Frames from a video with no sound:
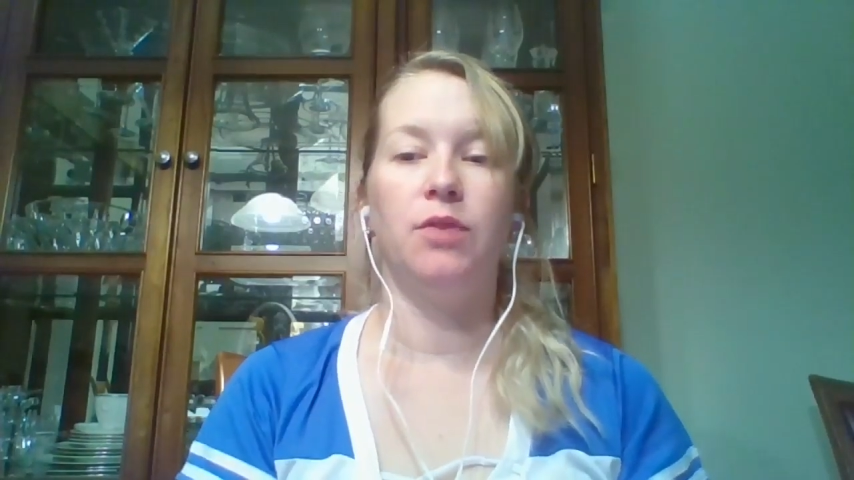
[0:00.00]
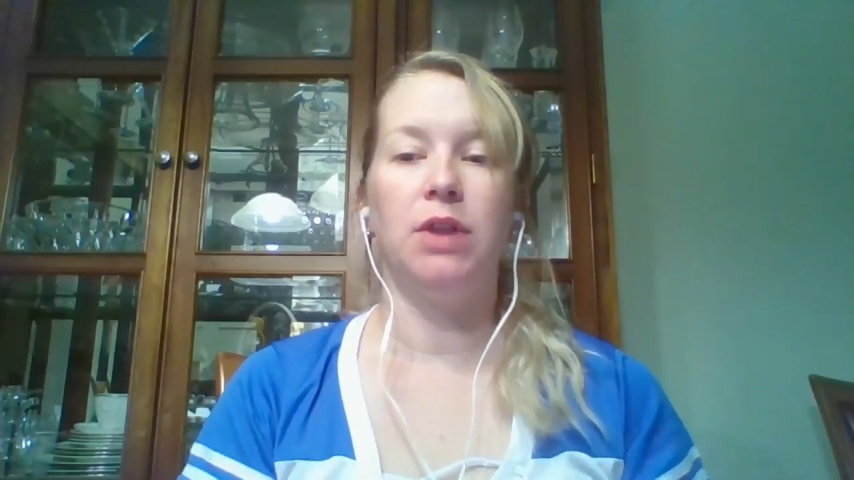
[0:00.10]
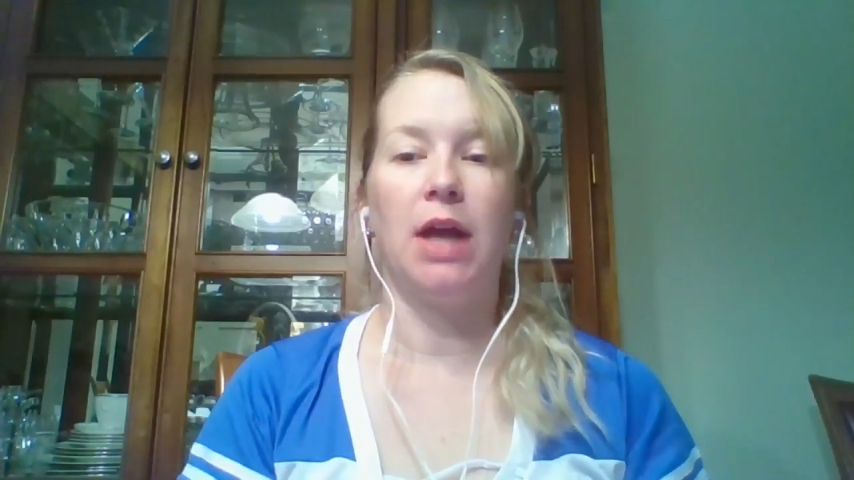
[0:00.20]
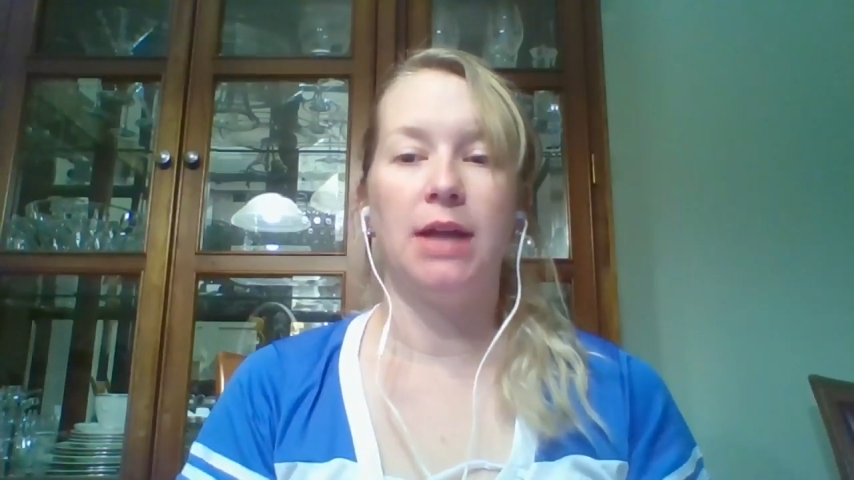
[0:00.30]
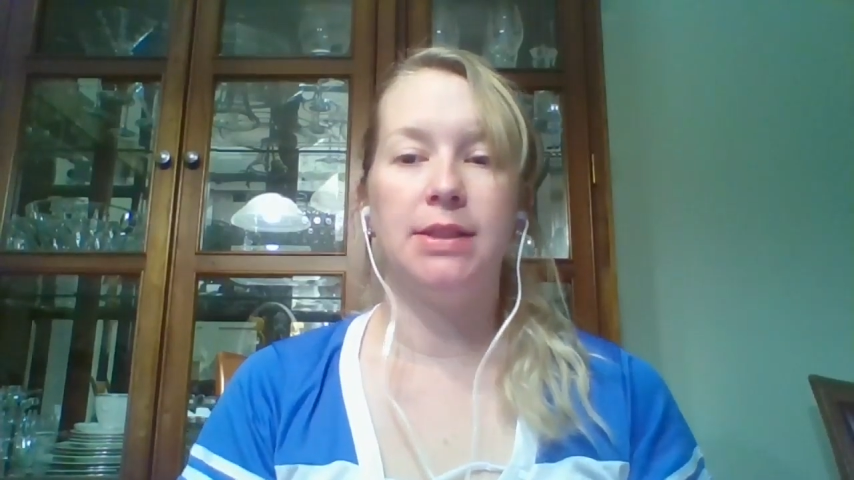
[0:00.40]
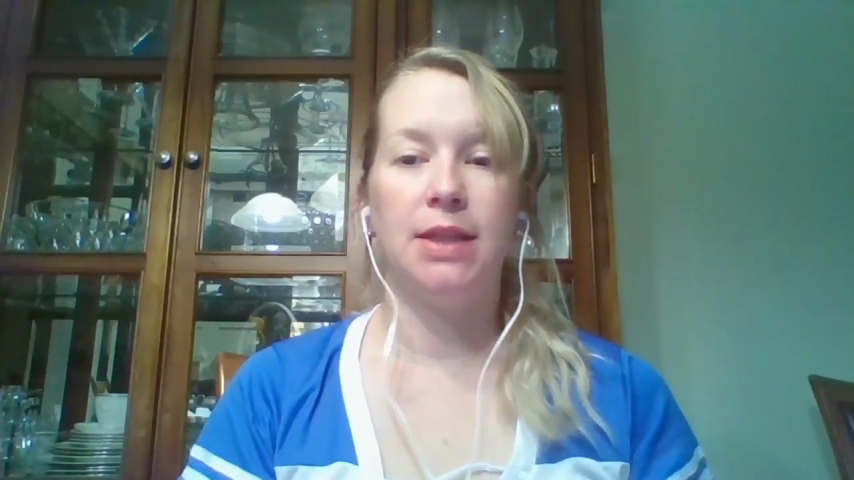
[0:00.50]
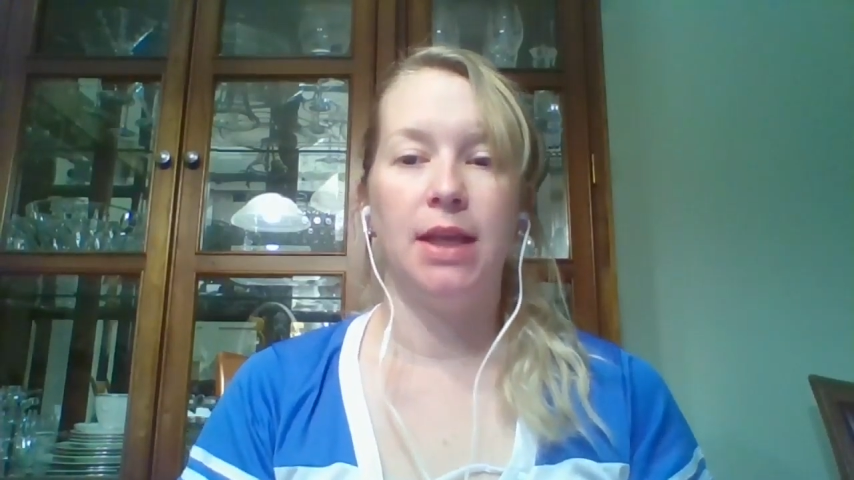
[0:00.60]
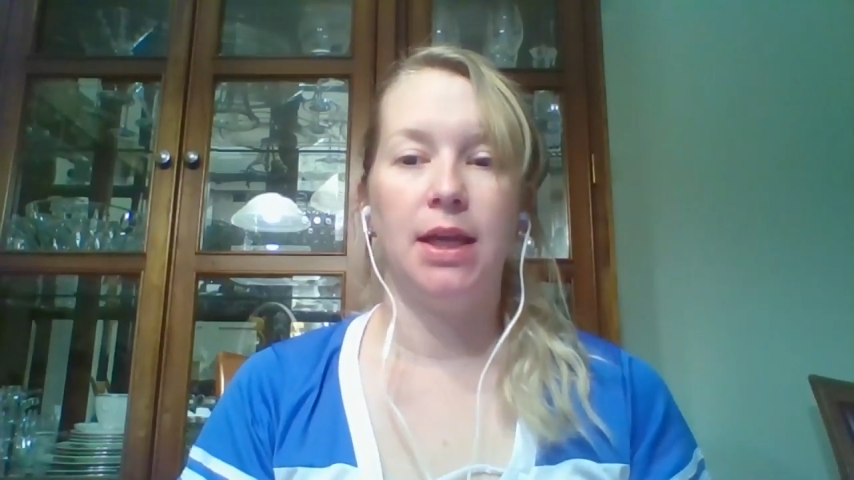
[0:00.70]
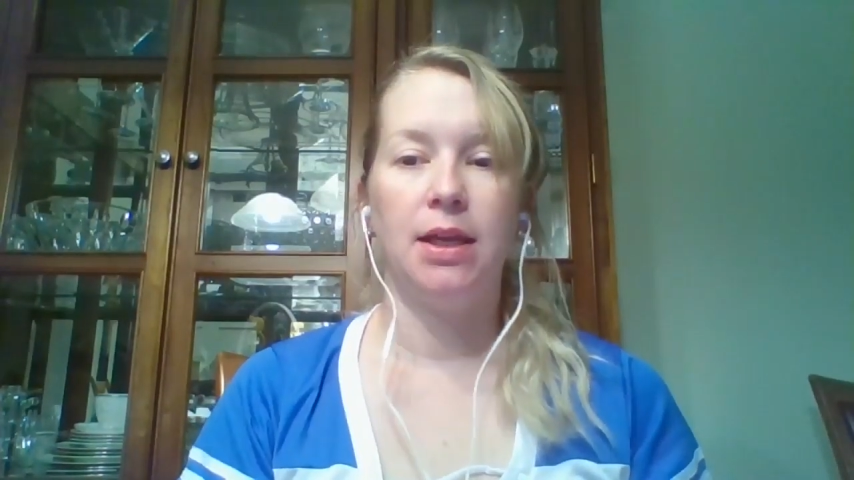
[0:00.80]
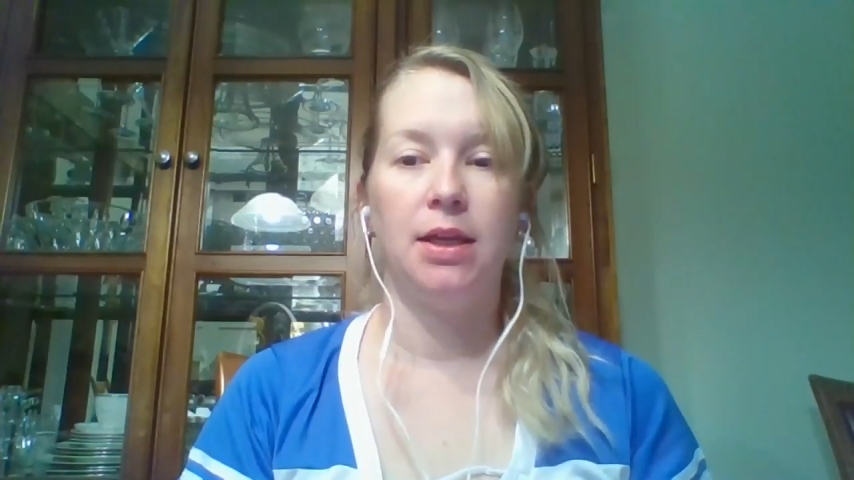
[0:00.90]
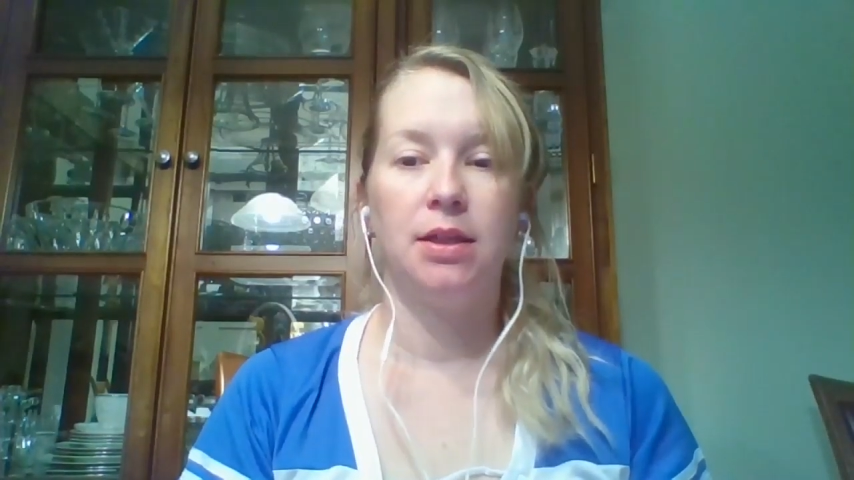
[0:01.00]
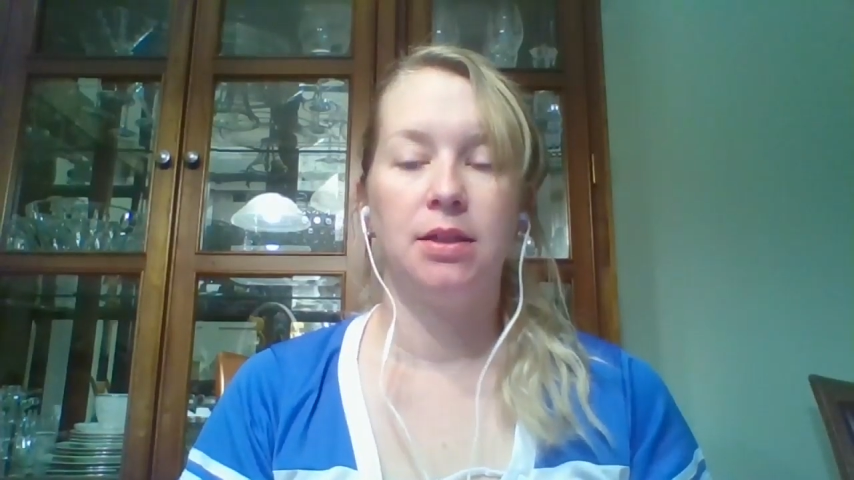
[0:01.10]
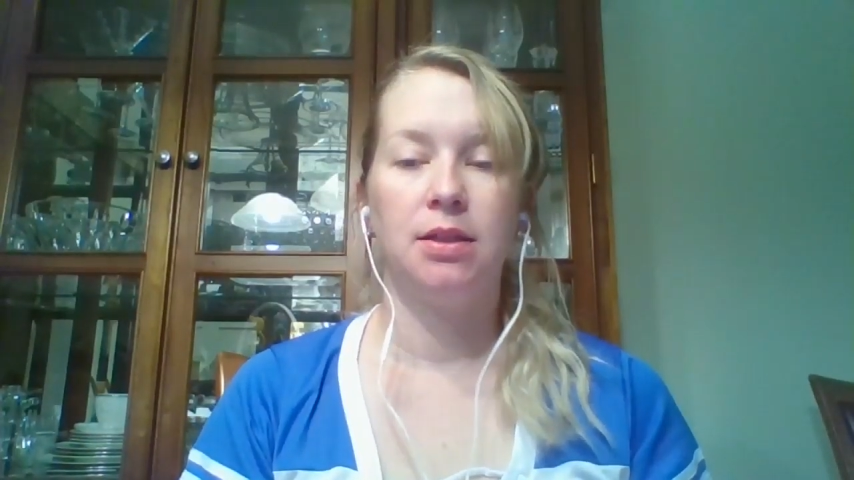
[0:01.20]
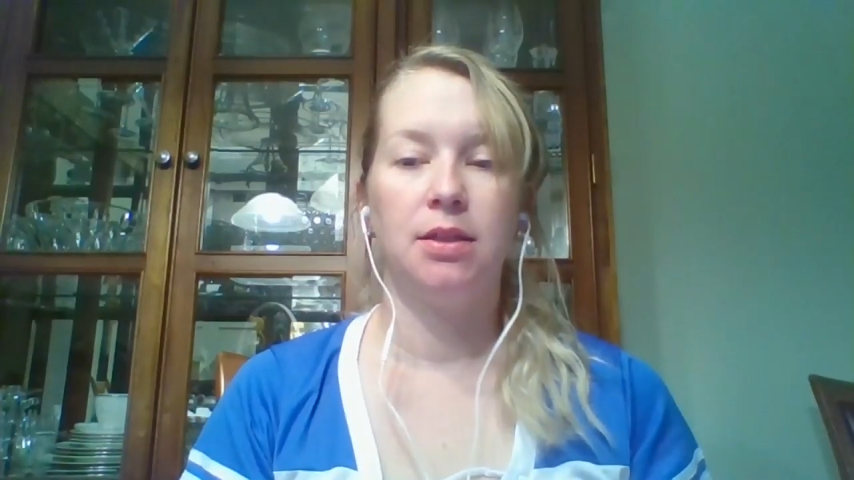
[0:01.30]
velocity